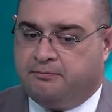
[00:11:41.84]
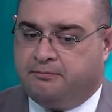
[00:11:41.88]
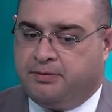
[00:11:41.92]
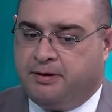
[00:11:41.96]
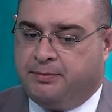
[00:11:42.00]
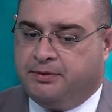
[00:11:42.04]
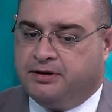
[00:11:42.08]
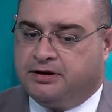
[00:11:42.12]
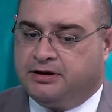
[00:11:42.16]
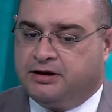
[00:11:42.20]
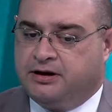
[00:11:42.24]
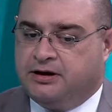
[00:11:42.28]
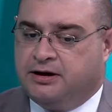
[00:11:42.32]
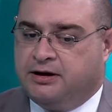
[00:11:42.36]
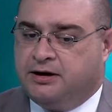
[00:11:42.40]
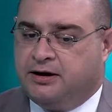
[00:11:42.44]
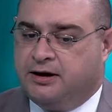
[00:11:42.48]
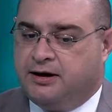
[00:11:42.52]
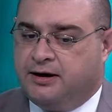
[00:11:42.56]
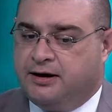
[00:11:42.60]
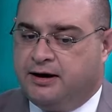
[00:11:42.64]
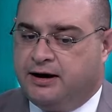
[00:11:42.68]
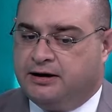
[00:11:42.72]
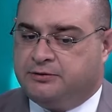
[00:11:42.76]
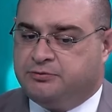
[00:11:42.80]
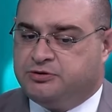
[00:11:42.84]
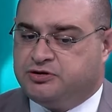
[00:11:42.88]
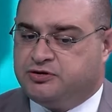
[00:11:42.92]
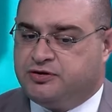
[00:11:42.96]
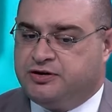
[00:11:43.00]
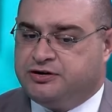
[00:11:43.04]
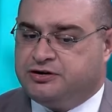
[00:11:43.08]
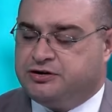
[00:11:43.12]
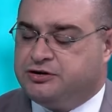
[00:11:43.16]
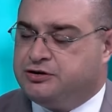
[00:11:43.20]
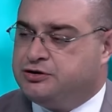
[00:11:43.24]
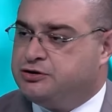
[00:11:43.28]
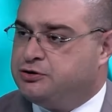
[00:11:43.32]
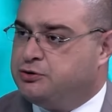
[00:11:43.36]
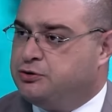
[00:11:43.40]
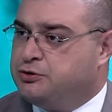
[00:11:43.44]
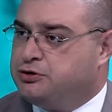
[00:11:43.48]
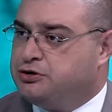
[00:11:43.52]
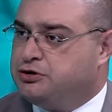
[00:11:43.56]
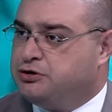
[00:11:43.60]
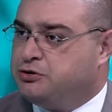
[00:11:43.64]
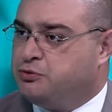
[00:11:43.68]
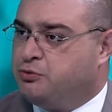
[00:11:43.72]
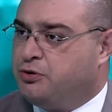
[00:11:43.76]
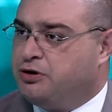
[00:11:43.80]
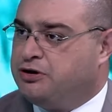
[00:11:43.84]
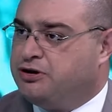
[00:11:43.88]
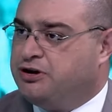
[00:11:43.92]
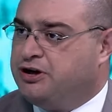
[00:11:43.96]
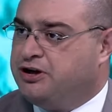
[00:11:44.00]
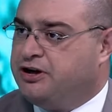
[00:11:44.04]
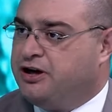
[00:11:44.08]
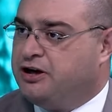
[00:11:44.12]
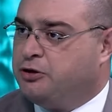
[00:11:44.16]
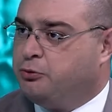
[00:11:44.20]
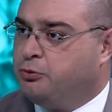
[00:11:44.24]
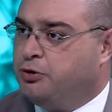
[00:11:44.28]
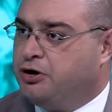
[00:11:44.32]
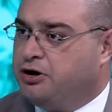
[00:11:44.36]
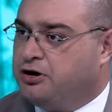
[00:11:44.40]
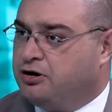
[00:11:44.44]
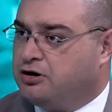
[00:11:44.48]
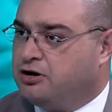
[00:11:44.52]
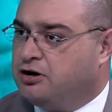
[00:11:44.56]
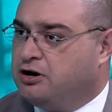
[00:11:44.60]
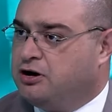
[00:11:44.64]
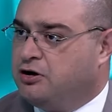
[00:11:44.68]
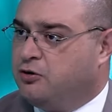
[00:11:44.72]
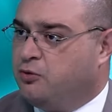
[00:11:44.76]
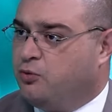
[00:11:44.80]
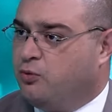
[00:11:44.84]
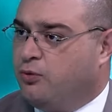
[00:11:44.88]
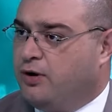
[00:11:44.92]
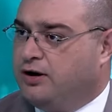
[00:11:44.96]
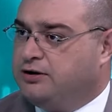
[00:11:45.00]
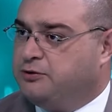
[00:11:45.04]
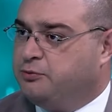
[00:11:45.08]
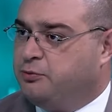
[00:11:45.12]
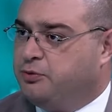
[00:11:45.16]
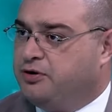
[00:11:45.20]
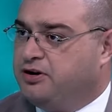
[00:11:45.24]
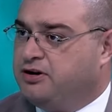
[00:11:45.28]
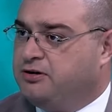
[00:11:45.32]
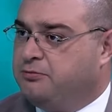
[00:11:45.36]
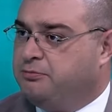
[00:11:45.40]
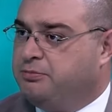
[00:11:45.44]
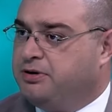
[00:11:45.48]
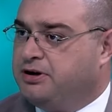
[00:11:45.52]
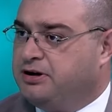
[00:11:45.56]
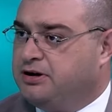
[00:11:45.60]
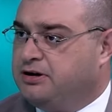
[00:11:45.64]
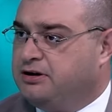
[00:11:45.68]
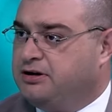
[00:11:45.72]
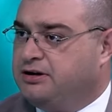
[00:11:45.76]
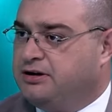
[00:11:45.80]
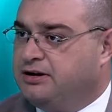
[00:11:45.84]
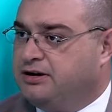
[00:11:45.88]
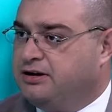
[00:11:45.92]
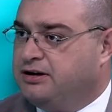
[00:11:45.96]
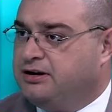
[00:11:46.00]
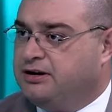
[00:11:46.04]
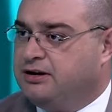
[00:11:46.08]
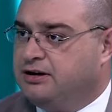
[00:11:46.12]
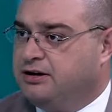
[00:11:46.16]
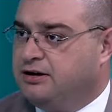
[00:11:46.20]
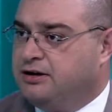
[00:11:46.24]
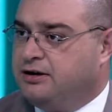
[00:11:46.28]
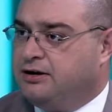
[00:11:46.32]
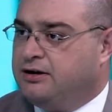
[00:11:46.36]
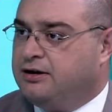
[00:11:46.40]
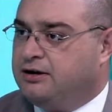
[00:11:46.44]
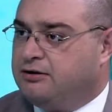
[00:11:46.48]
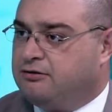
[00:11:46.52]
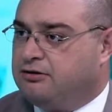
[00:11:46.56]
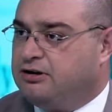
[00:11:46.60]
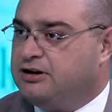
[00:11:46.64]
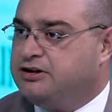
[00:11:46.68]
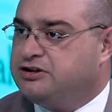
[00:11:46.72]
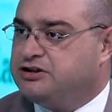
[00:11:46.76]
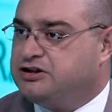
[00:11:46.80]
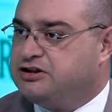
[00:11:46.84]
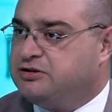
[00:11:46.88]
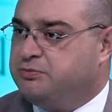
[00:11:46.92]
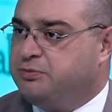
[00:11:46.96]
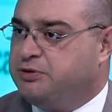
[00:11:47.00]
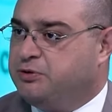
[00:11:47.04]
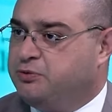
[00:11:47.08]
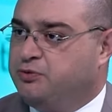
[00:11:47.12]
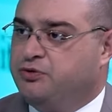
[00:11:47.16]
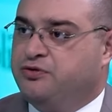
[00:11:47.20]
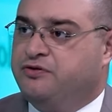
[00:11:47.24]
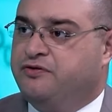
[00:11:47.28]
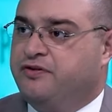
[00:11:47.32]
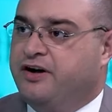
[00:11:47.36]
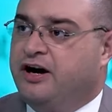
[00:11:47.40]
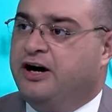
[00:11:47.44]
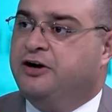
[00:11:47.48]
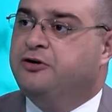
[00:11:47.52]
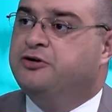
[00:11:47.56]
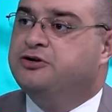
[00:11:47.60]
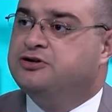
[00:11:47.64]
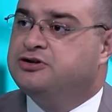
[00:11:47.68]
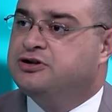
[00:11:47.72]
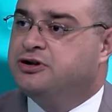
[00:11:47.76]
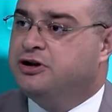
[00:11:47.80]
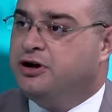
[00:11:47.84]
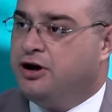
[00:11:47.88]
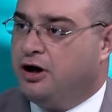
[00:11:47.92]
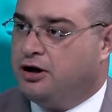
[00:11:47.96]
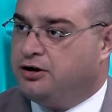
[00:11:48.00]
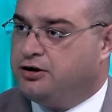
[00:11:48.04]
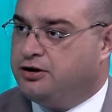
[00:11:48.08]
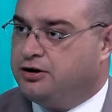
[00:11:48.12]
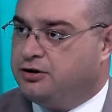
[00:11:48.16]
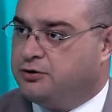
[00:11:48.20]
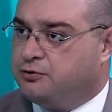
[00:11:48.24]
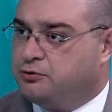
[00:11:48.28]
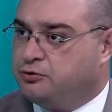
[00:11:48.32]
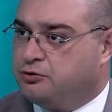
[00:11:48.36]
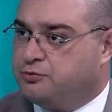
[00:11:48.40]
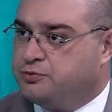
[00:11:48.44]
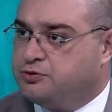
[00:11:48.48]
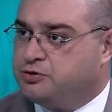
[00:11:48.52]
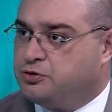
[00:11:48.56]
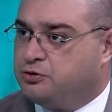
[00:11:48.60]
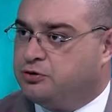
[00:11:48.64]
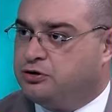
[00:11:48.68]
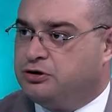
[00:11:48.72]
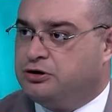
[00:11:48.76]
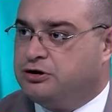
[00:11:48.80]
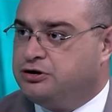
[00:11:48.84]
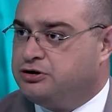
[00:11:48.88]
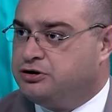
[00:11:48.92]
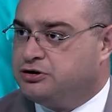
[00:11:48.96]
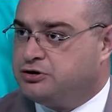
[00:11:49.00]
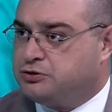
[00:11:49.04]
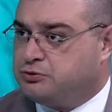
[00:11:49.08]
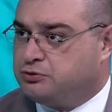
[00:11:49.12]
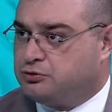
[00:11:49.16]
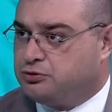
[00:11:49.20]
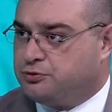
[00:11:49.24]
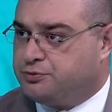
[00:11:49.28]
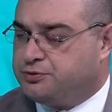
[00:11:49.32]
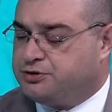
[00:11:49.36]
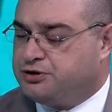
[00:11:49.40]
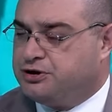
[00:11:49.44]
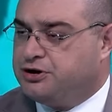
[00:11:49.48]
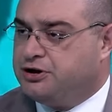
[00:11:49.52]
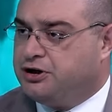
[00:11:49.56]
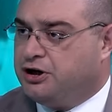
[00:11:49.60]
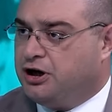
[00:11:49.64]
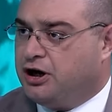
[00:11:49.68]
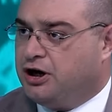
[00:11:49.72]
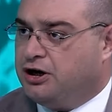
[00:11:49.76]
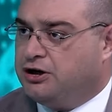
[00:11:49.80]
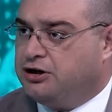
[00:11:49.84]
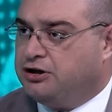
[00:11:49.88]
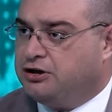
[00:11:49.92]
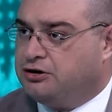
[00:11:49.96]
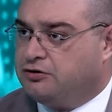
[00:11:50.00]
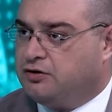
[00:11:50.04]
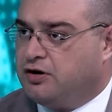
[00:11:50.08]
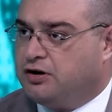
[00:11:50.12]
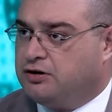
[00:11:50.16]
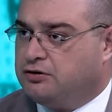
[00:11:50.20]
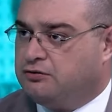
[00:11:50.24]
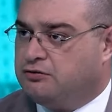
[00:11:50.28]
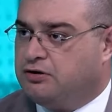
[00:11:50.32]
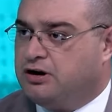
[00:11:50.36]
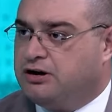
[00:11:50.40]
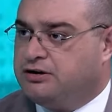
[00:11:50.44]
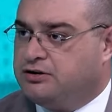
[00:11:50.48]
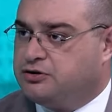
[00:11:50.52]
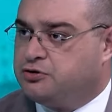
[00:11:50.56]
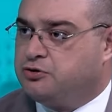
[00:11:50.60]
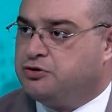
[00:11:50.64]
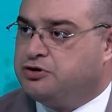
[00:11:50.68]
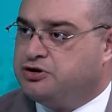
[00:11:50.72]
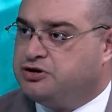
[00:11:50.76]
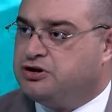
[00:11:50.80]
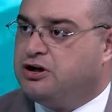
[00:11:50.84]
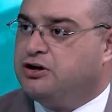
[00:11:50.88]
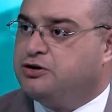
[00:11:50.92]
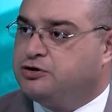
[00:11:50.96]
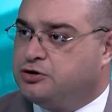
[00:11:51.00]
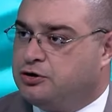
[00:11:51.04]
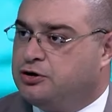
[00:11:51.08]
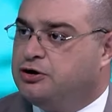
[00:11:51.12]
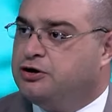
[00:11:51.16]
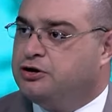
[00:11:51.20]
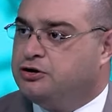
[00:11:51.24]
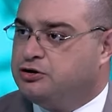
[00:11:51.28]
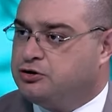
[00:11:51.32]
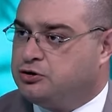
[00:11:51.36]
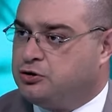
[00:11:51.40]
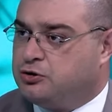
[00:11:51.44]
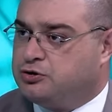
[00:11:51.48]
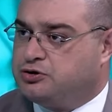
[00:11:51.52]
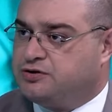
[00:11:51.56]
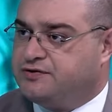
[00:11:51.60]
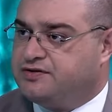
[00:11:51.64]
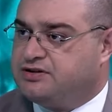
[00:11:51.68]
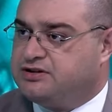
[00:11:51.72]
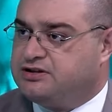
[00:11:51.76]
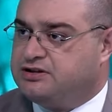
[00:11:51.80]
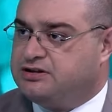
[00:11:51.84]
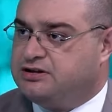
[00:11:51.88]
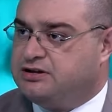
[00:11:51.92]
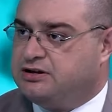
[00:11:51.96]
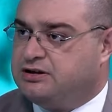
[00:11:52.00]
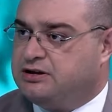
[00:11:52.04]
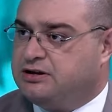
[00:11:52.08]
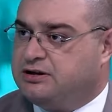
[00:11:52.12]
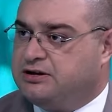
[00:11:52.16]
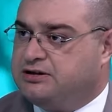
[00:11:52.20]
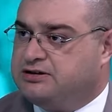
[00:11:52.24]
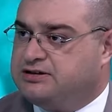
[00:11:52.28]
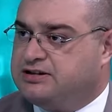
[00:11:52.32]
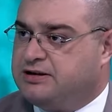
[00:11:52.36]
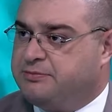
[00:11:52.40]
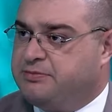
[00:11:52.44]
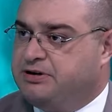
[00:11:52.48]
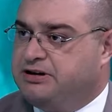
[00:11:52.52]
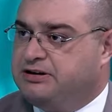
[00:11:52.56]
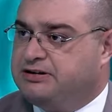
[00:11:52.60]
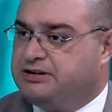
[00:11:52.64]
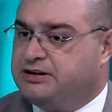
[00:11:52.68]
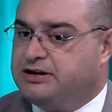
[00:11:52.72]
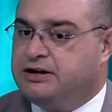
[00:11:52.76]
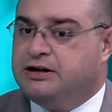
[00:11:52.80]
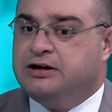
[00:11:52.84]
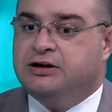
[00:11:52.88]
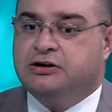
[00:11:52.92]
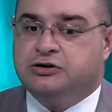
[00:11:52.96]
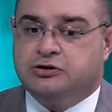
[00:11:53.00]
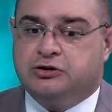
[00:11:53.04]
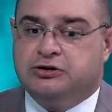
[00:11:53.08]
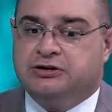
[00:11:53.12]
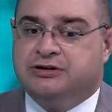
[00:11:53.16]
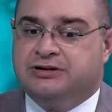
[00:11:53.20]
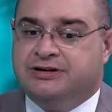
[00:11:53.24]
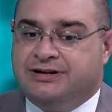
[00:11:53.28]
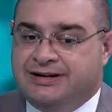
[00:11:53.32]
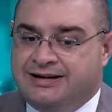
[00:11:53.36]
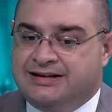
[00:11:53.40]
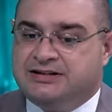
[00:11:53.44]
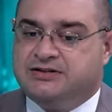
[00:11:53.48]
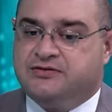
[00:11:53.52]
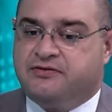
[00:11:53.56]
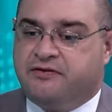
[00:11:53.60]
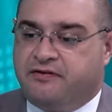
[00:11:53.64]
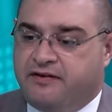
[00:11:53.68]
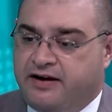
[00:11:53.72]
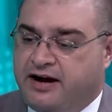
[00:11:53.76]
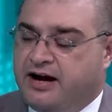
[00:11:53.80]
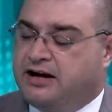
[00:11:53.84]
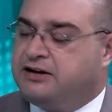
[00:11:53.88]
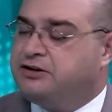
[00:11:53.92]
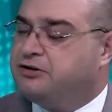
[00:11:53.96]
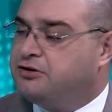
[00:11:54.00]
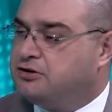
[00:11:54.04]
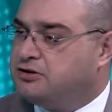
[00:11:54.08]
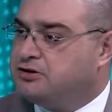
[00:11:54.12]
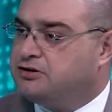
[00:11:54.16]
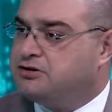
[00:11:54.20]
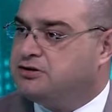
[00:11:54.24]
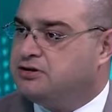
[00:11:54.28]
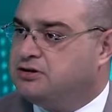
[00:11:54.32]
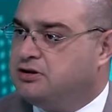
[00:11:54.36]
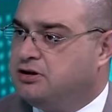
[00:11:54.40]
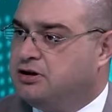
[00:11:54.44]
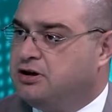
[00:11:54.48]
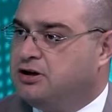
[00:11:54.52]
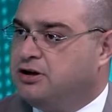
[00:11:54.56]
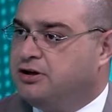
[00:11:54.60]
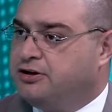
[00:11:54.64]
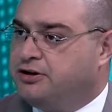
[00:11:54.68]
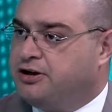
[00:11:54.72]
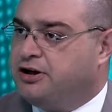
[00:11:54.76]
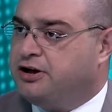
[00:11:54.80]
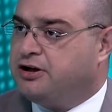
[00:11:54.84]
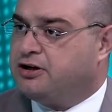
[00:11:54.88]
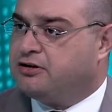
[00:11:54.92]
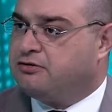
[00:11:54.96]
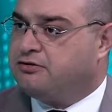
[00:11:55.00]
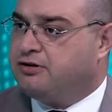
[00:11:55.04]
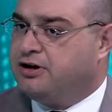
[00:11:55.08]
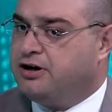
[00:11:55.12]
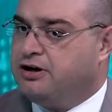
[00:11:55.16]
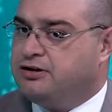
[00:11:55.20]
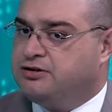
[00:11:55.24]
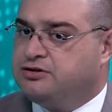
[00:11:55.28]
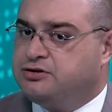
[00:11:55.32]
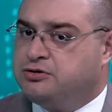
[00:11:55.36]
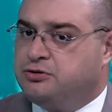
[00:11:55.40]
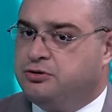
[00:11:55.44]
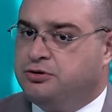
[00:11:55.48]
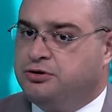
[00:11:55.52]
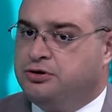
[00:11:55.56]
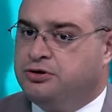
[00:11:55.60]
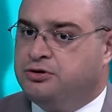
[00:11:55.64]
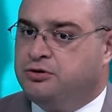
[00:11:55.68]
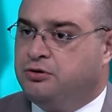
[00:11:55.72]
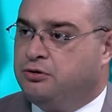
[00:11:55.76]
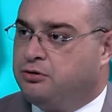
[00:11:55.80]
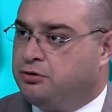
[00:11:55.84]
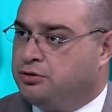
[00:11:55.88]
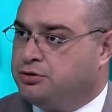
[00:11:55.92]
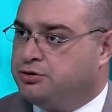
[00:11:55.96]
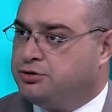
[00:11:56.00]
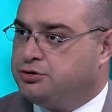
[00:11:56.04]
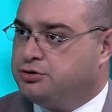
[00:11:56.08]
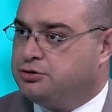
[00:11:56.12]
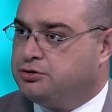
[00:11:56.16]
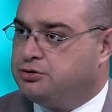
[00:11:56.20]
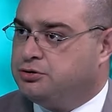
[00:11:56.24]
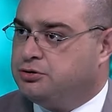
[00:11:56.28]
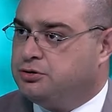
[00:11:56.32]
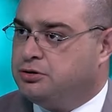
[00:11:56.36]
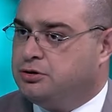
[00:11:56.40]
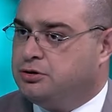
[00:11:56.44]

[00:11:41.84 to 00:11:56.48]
public administration institution, when they get weaker, what will be the relations between various ethnic groups or religious groups in Iran, right? So it's also source of instability. Absolutely. So these factors, they create certain urge